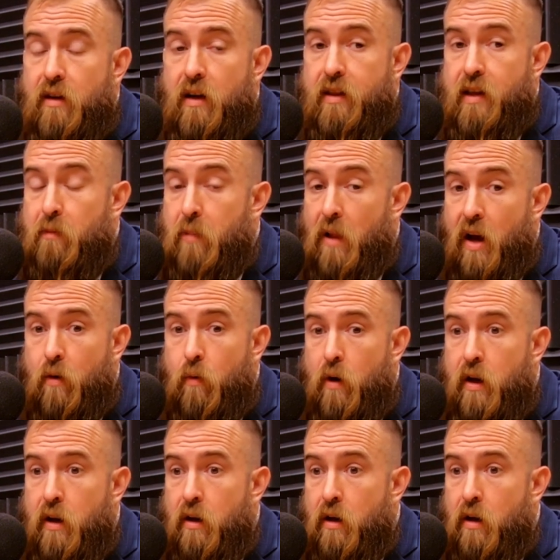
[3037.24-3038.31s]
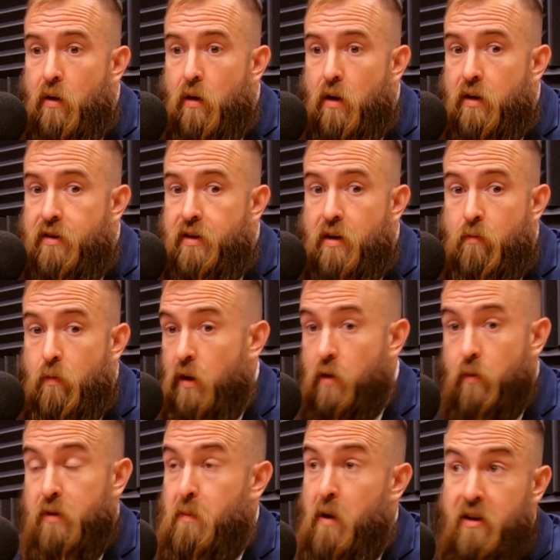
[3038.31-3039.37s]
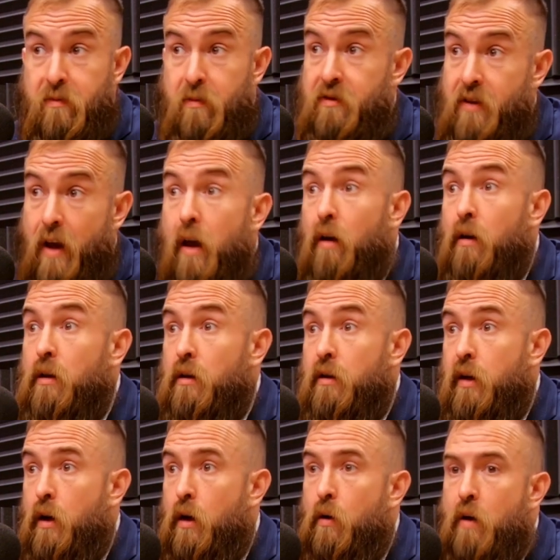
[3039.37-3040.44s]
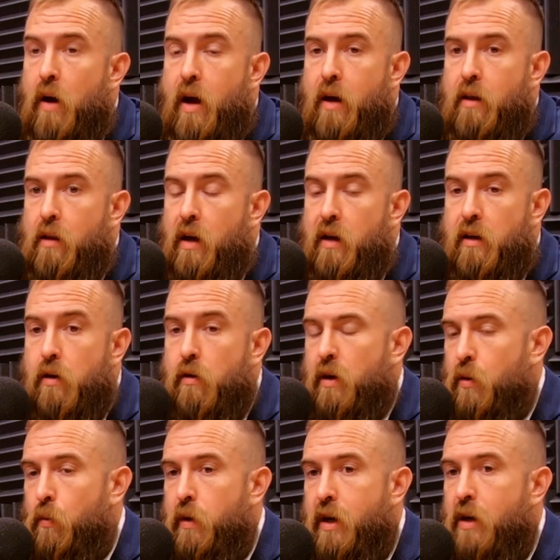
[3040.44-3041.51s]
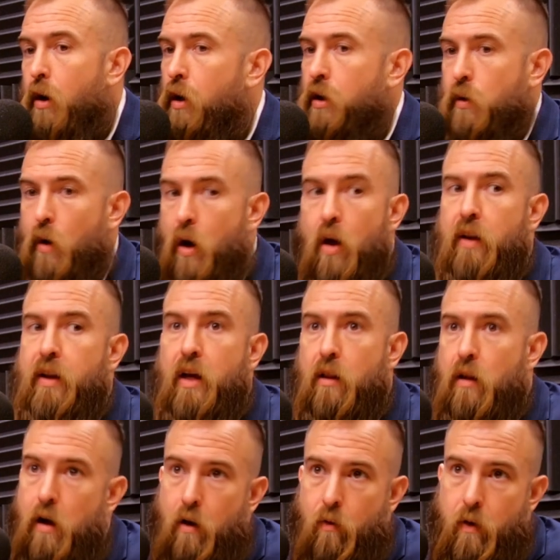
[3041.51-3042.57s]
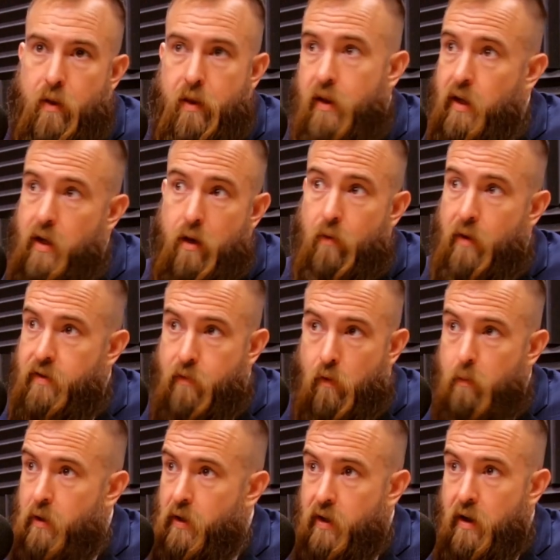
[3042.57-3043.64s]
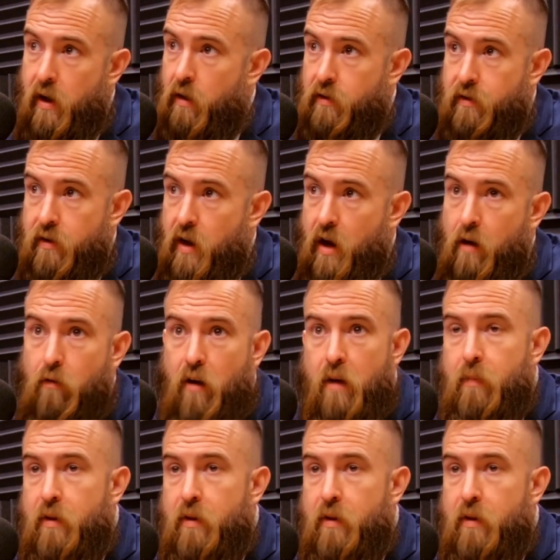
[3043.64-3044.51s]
I think Block One did a really responsible sale, and like we can argue all day long whether they needed to raise $4 billion or not, right?